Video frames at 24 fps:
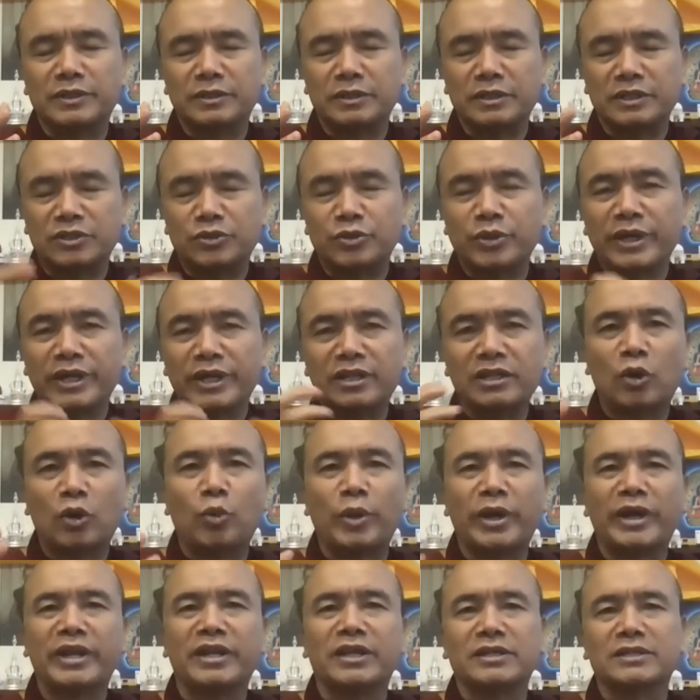creating the
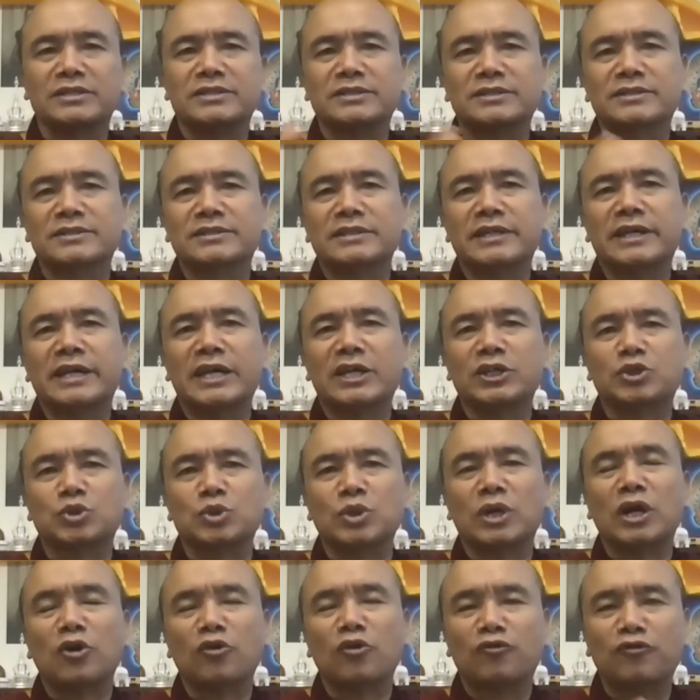awareness as to
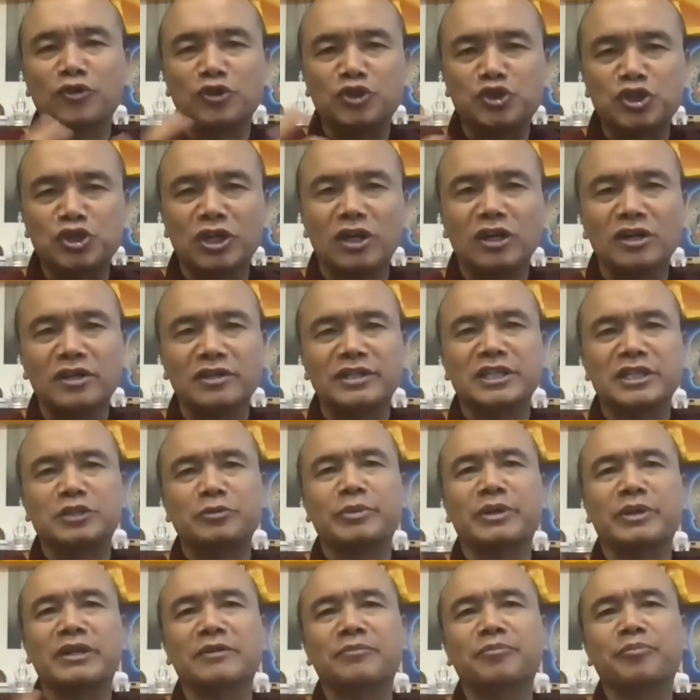how fragile the
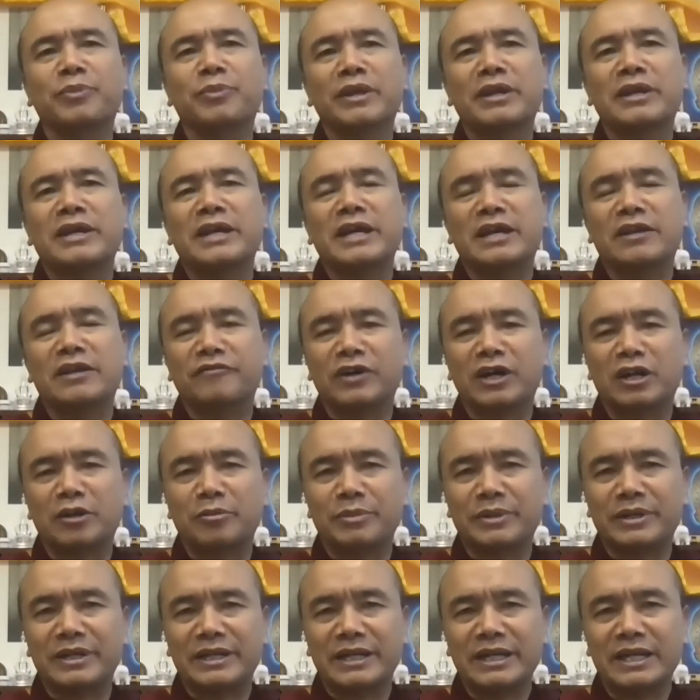Tibetan
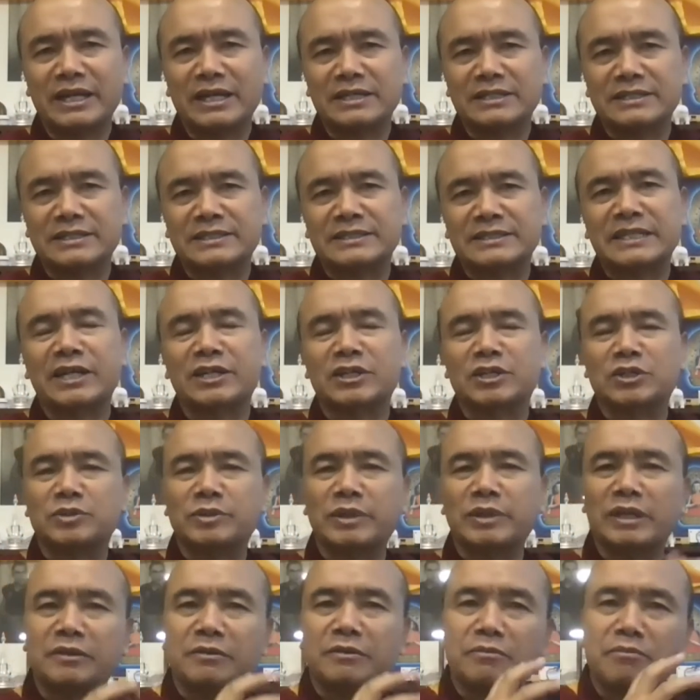environment is, that
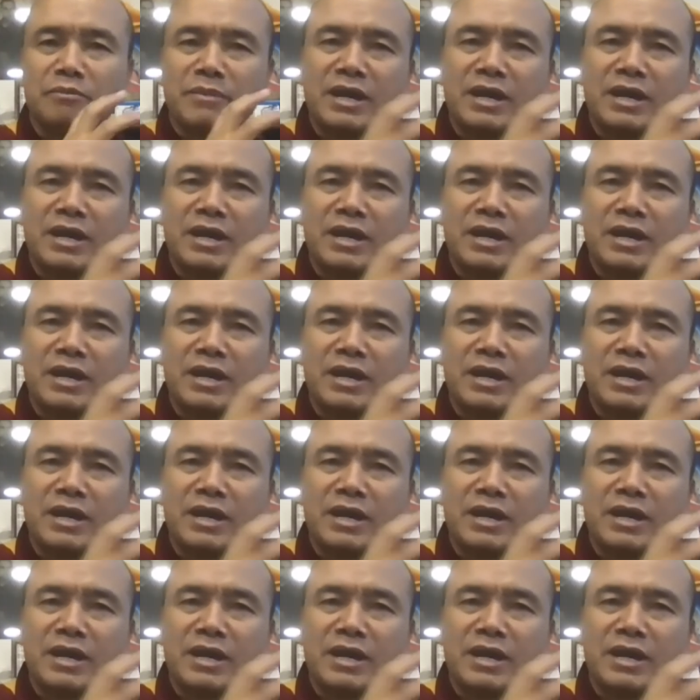the